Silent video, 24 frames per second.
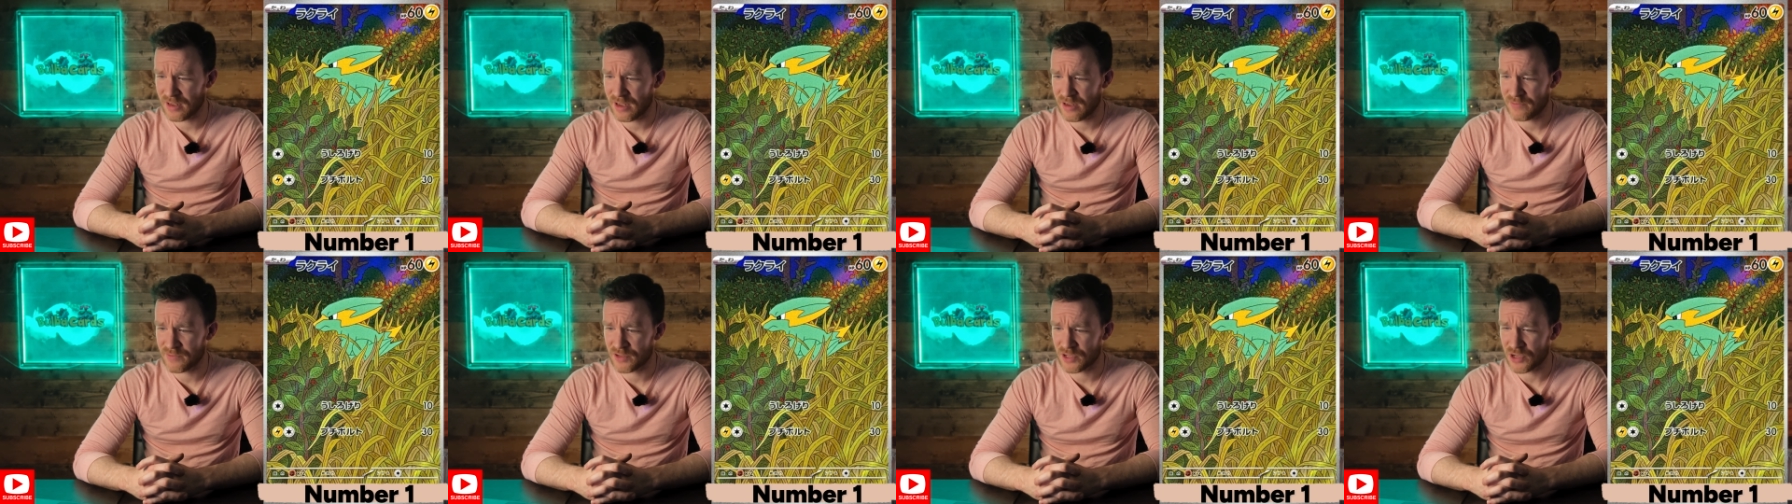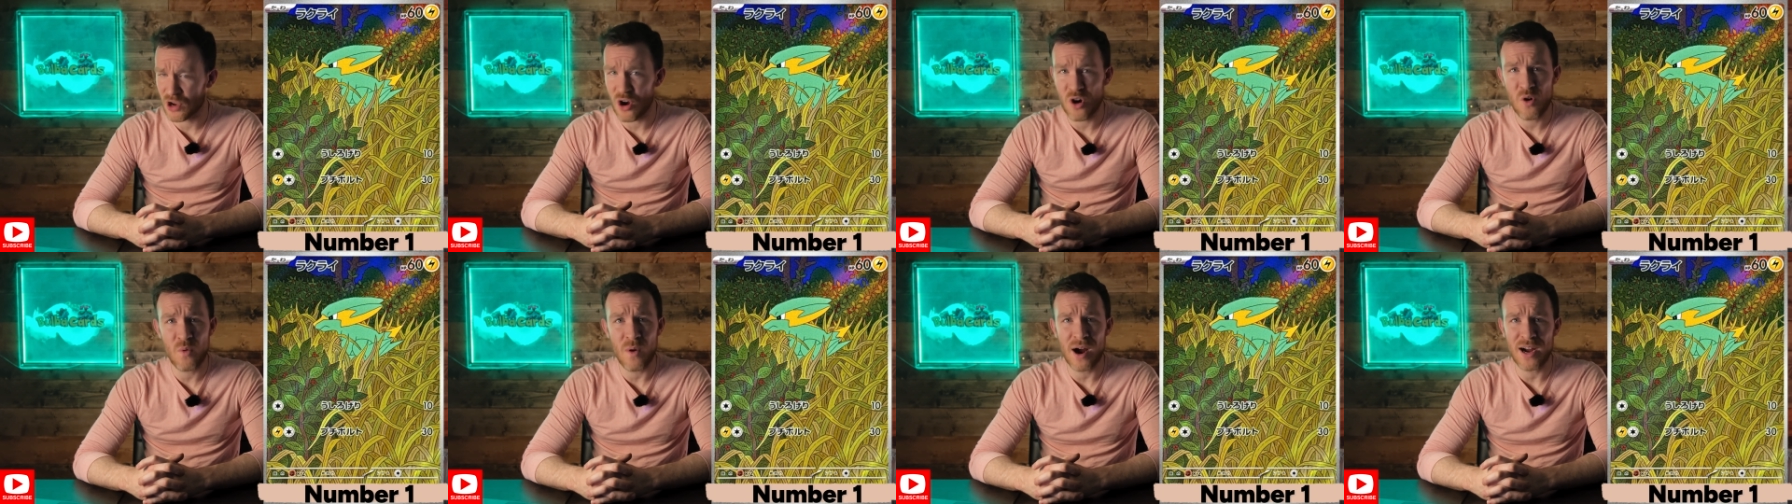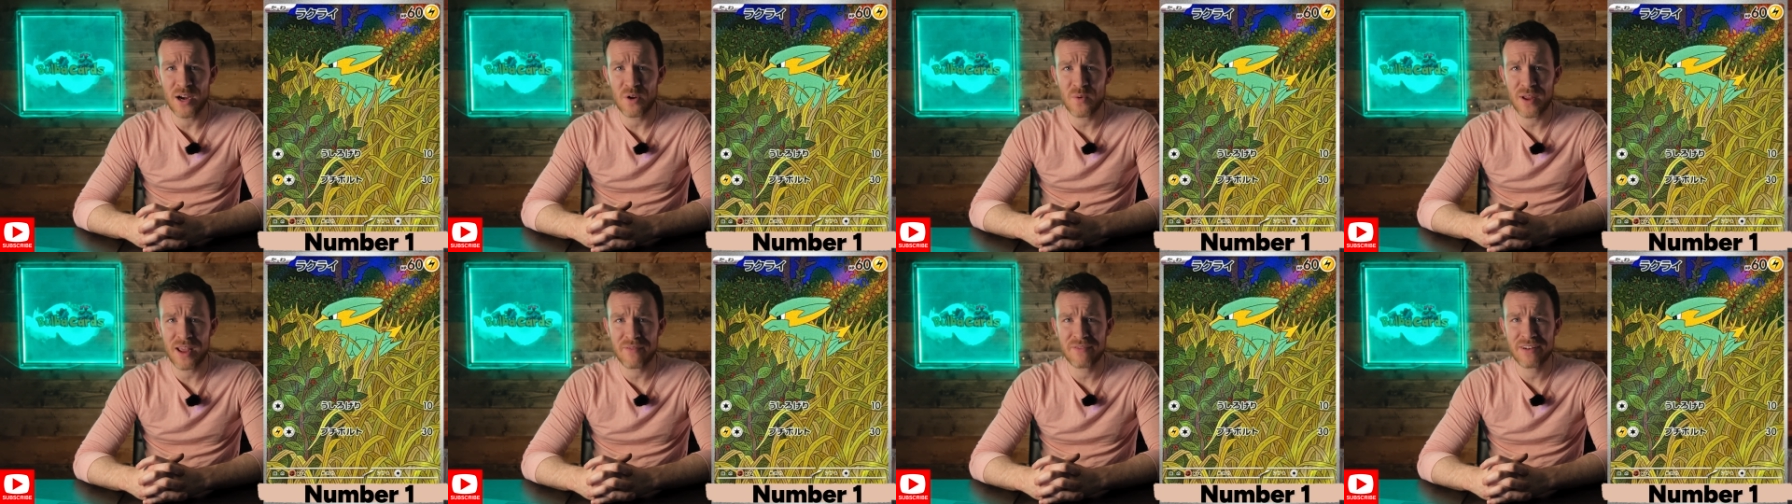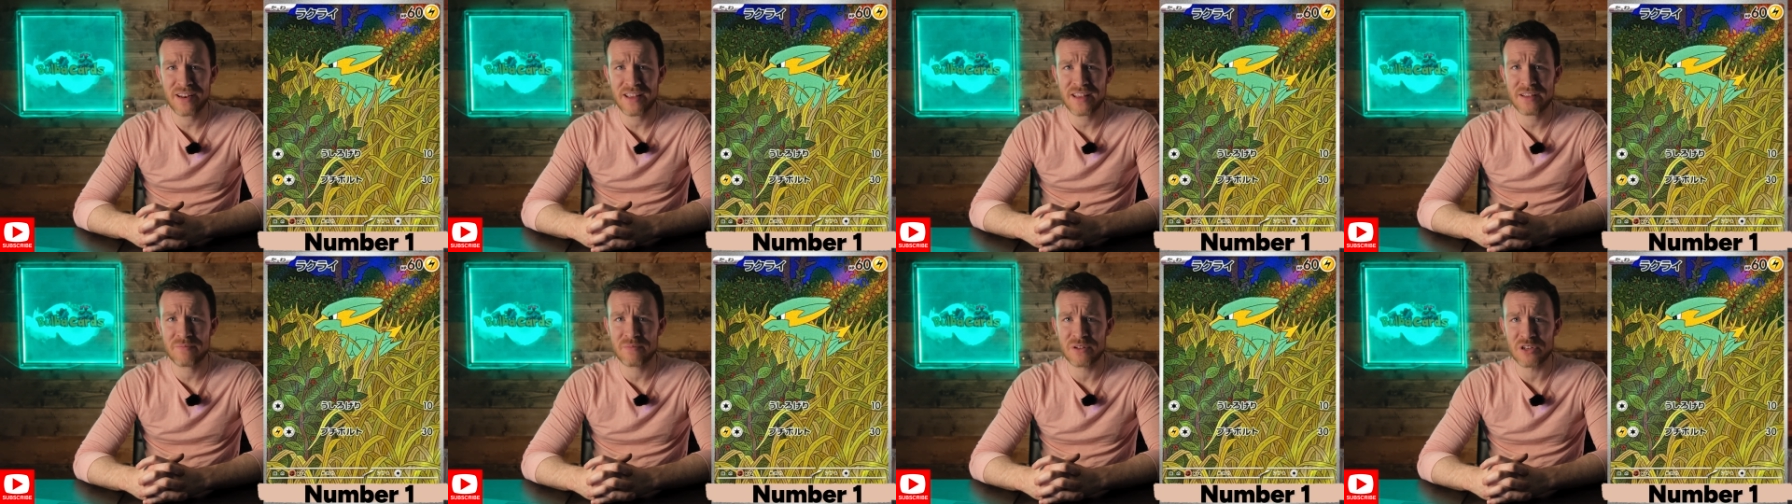If so, why do we have an
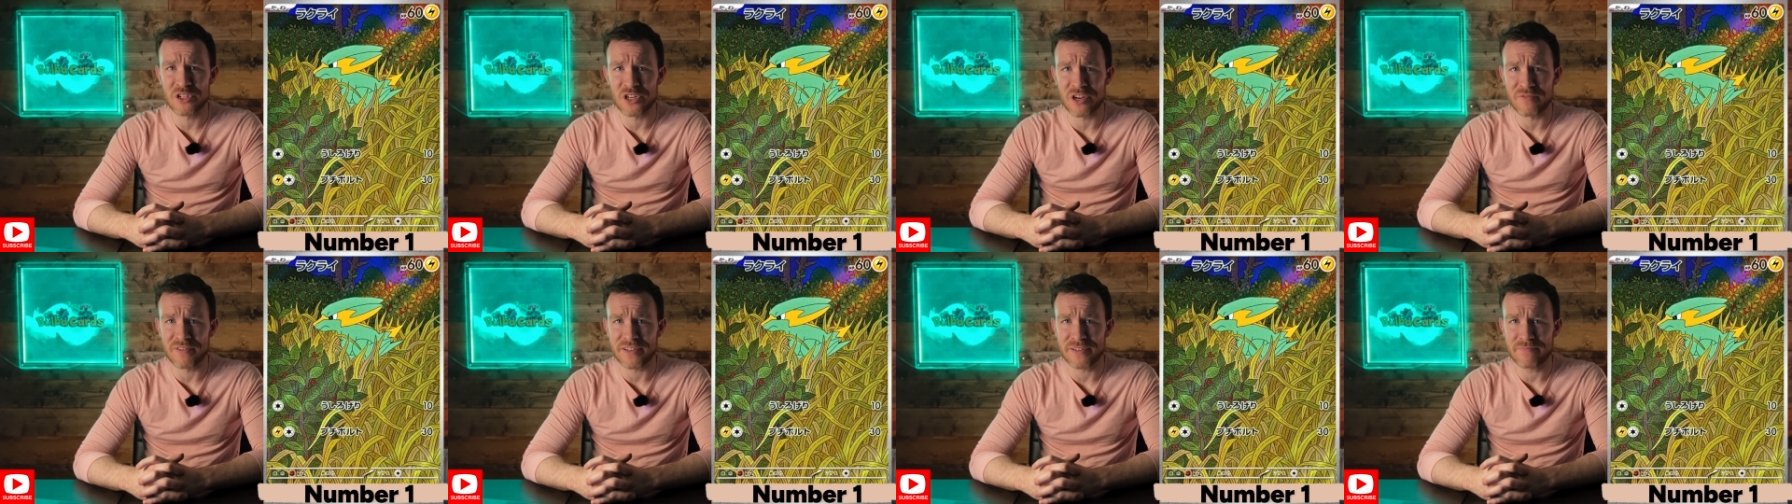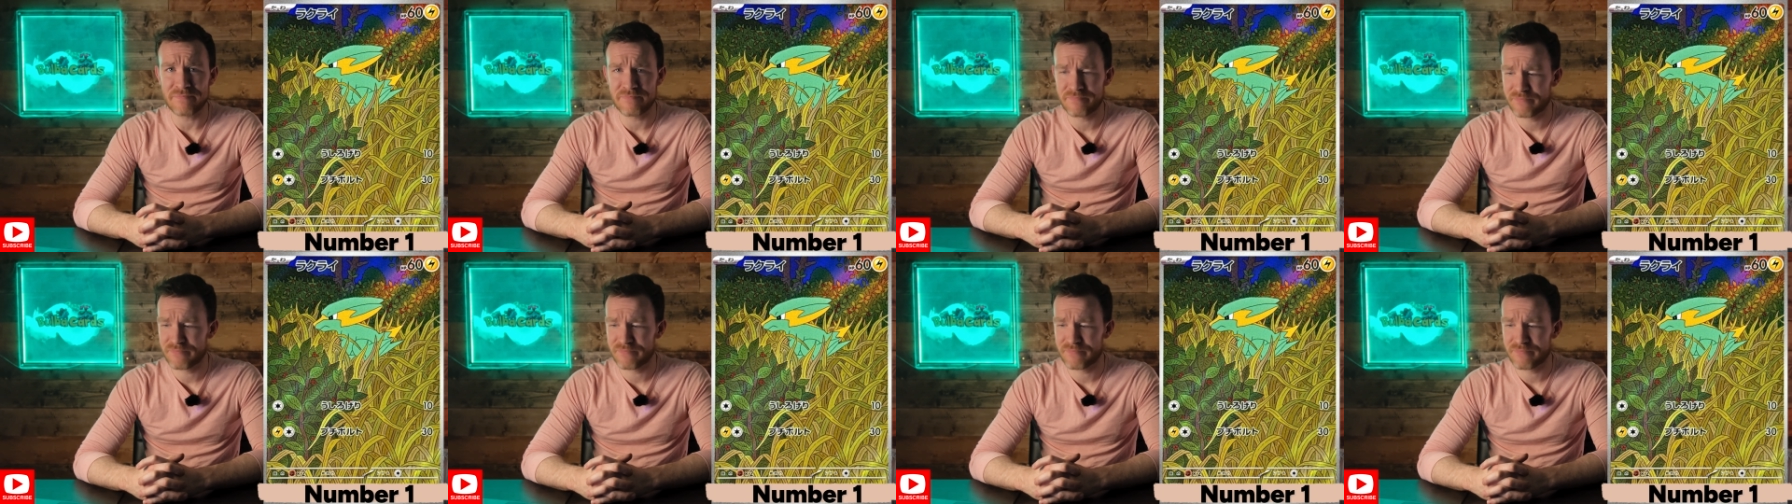image of it?